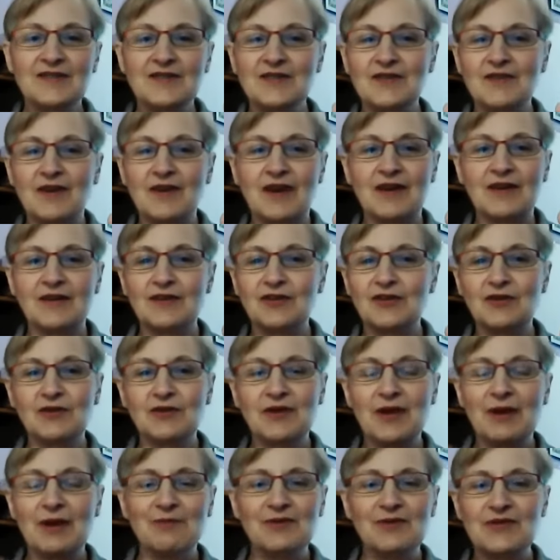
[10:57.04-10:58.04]
uh,
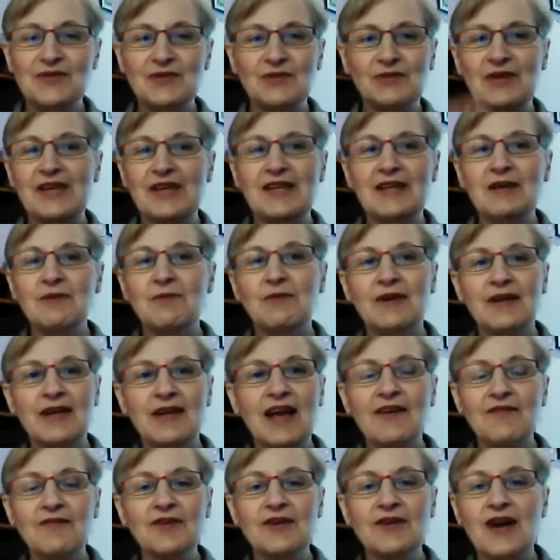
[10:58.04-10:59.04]
cucumber, zucchini,
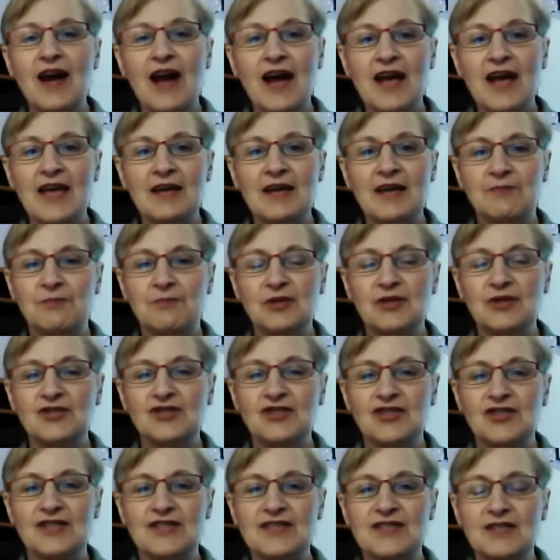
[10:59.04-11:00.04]
whatever I had
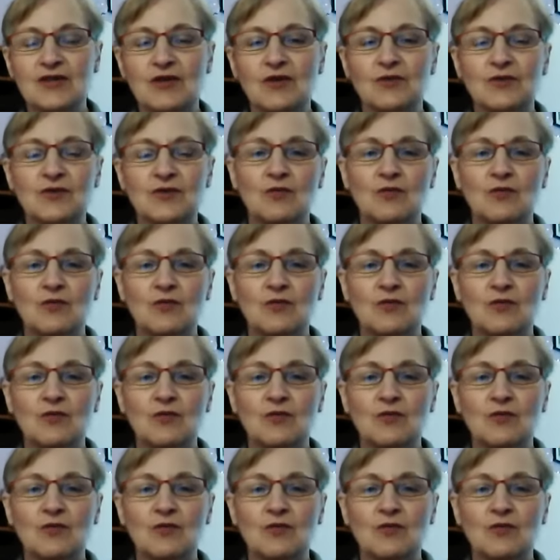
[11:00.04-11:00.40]
purchased goes